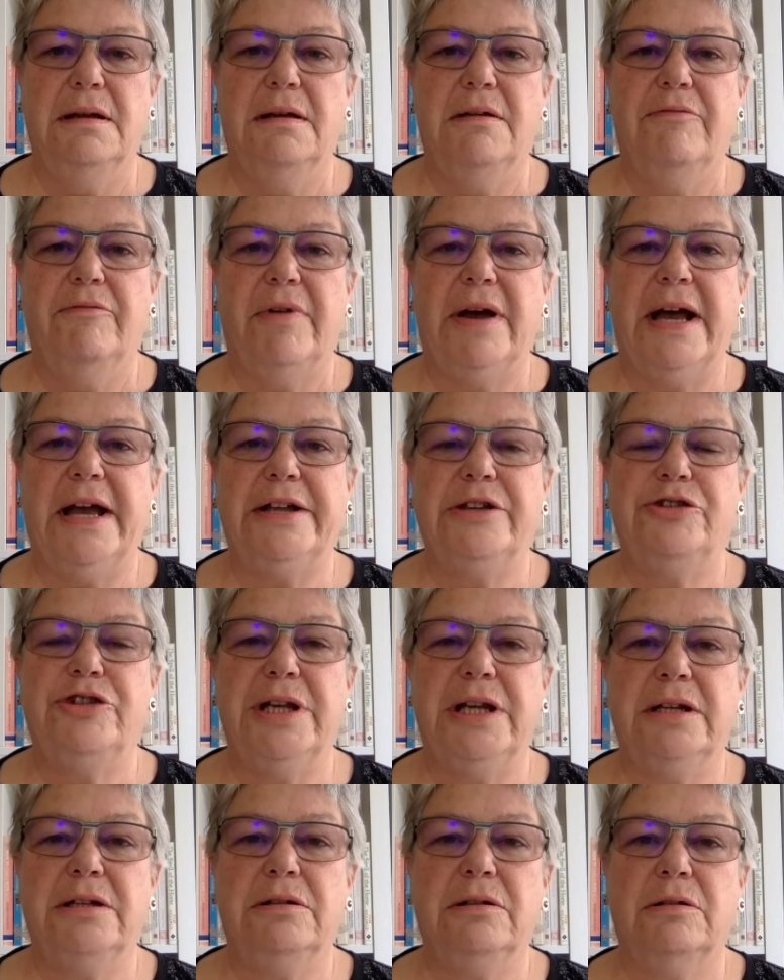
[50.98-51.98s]
by
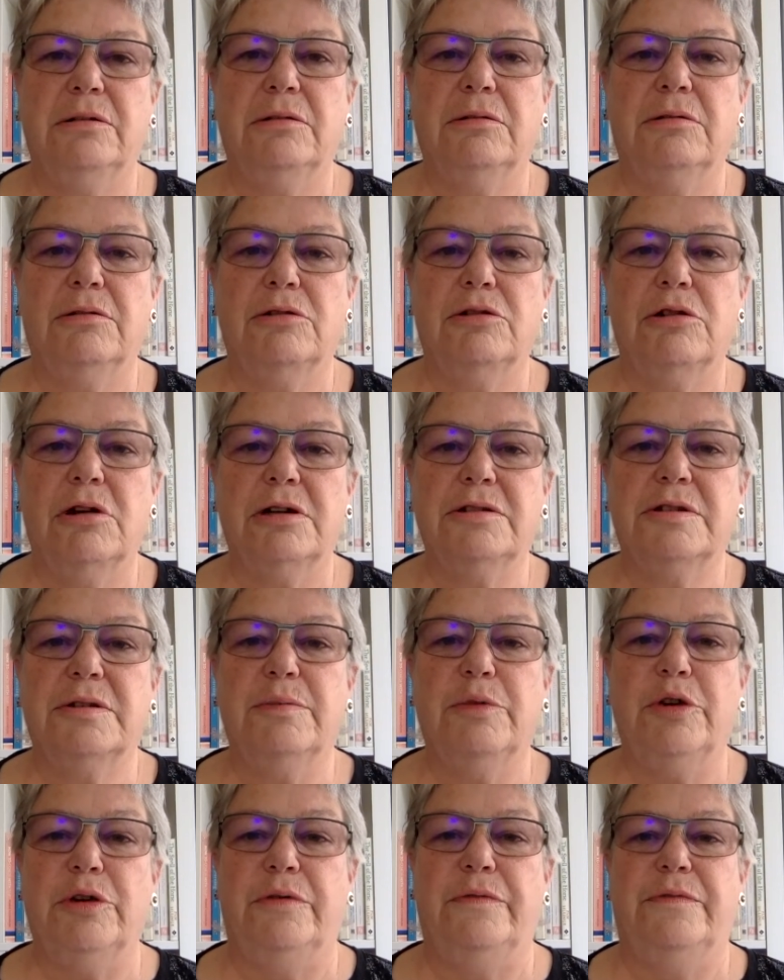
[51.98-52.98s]
gentle cross
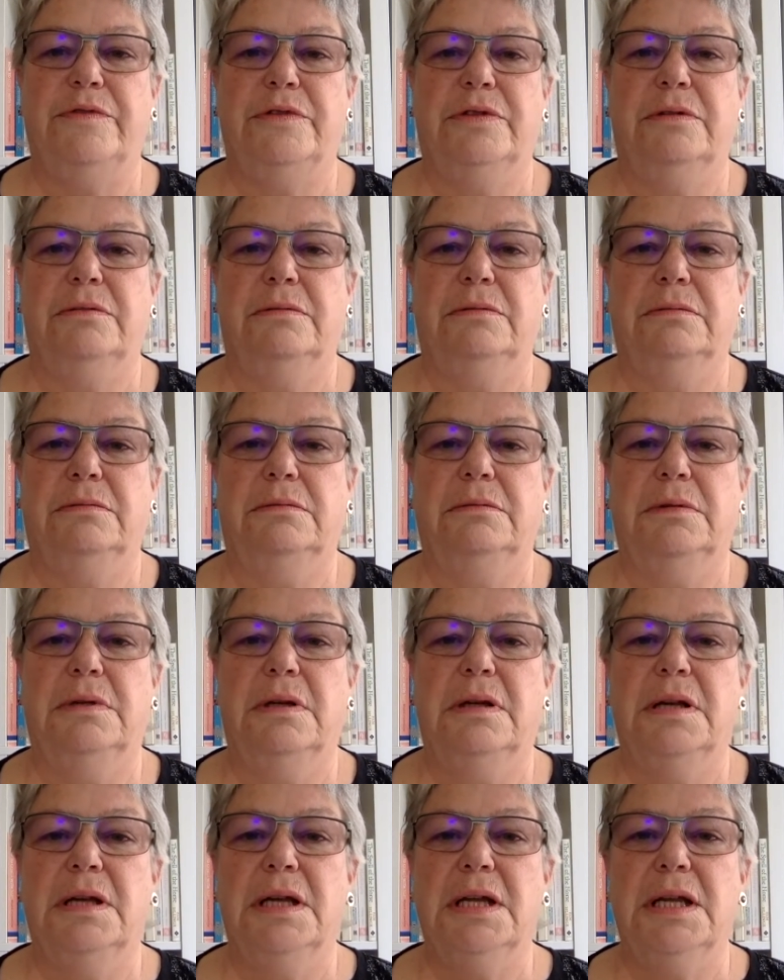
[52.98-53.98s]
moves.
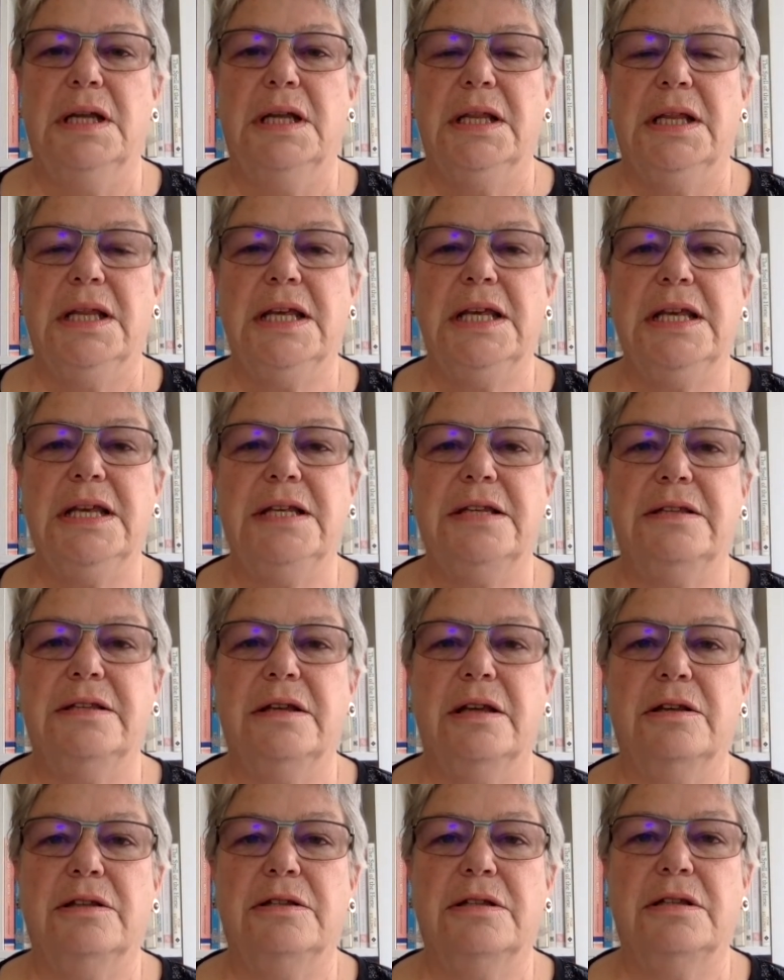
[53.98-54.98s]
These
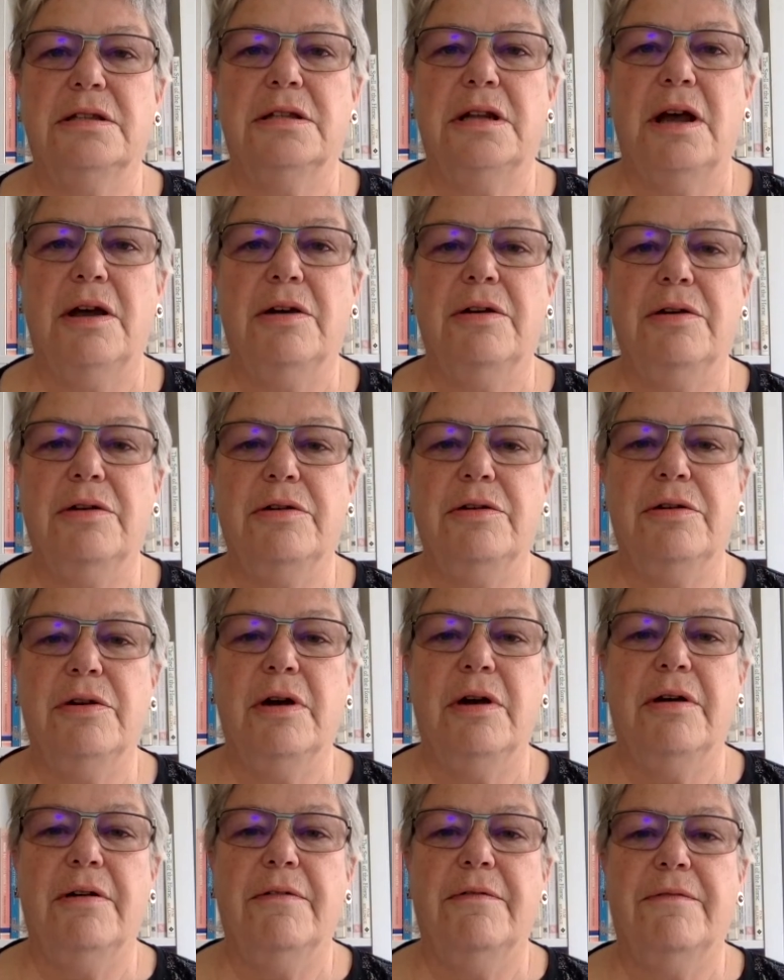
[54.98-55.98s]
slow
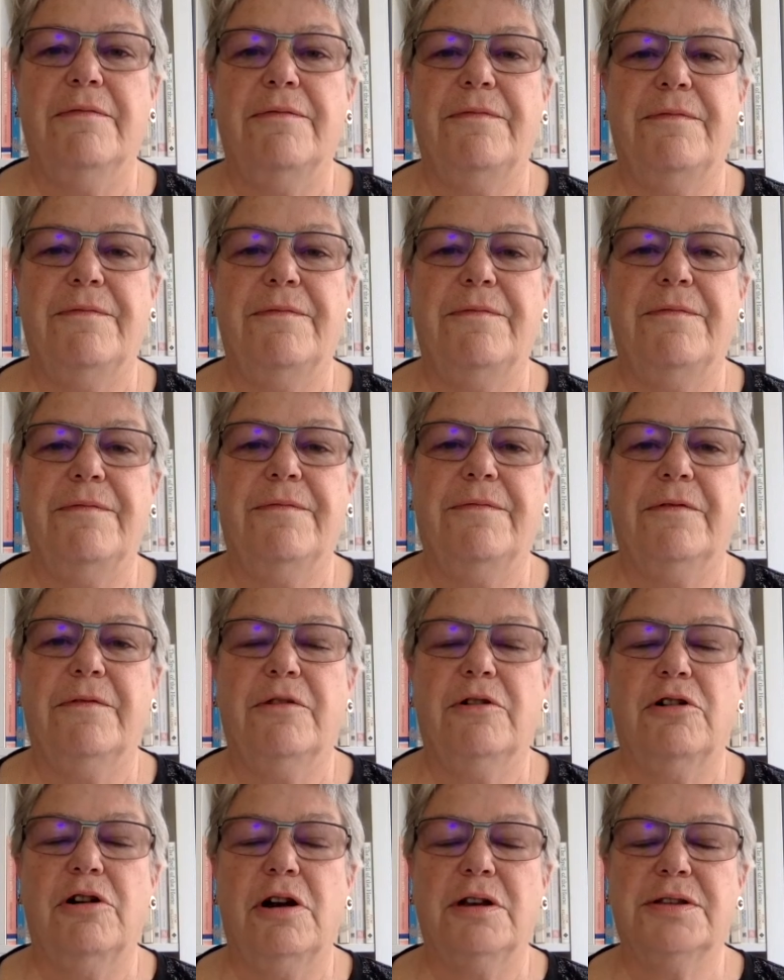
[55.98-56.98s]

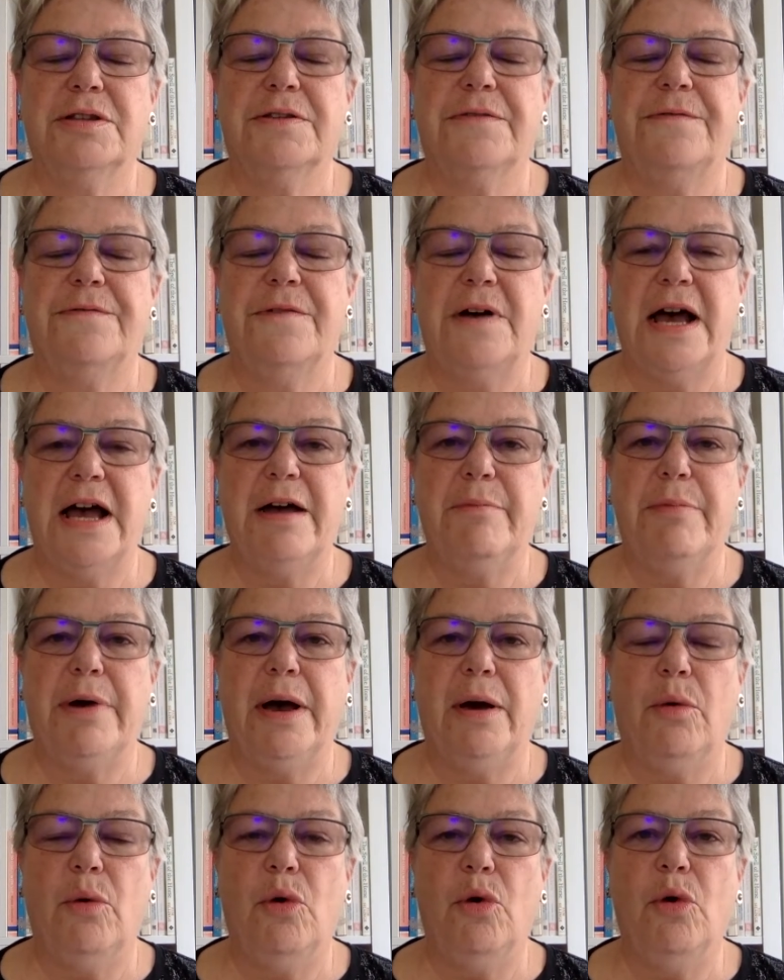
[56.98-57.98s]
cross
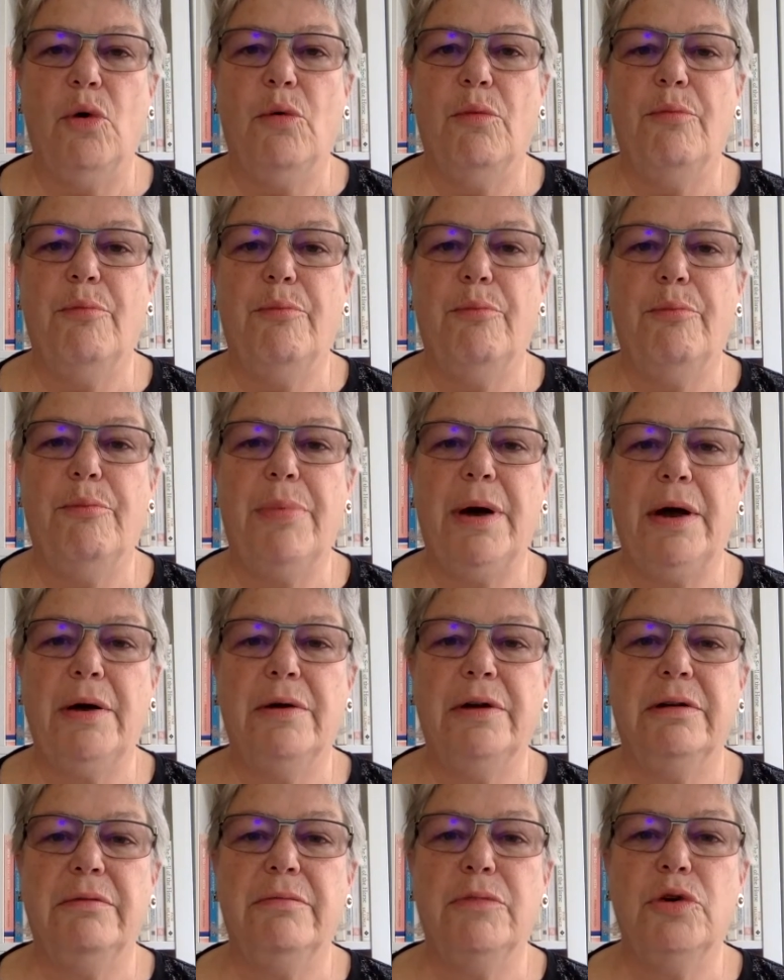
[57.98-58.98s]
fiber or
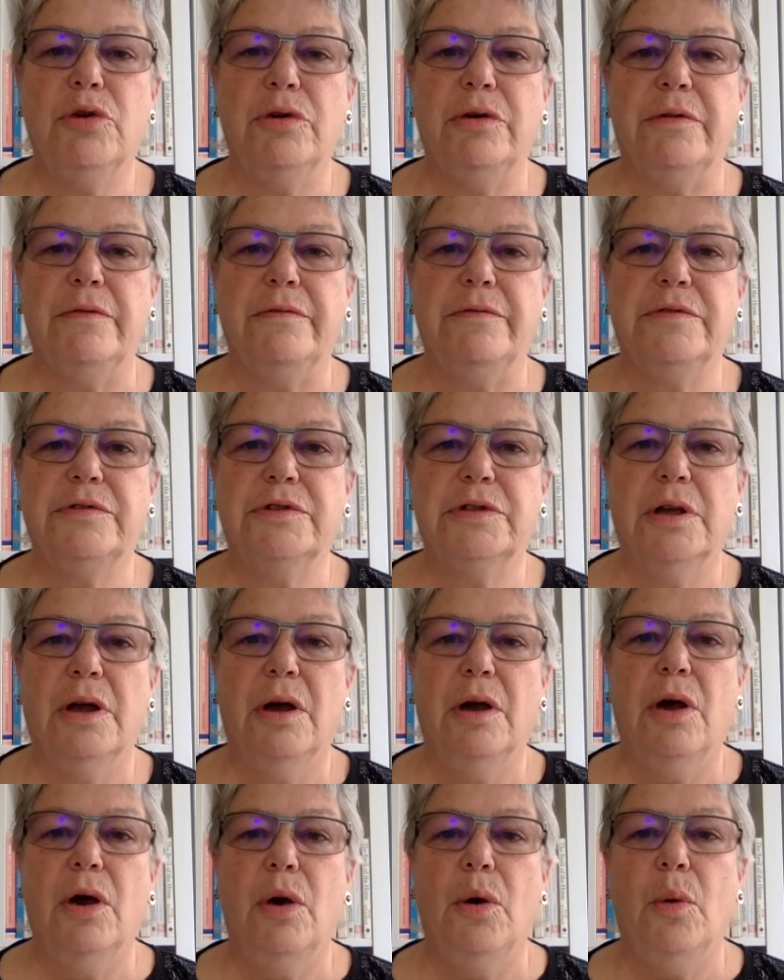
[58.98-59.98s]
Bowen moves
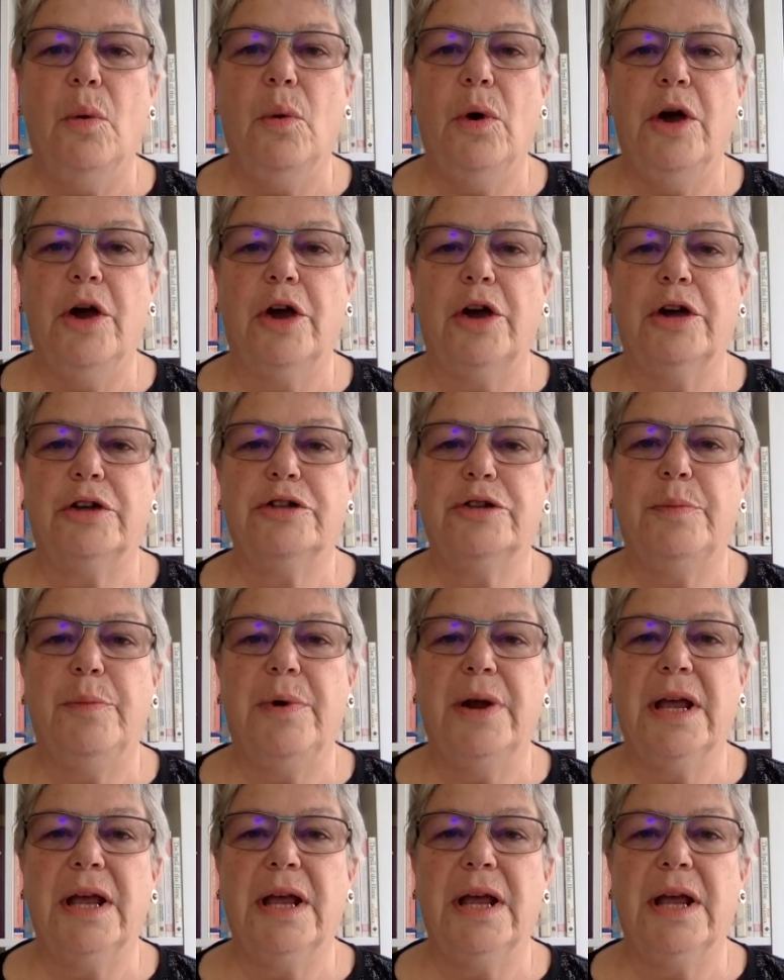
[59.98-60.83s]
work to bring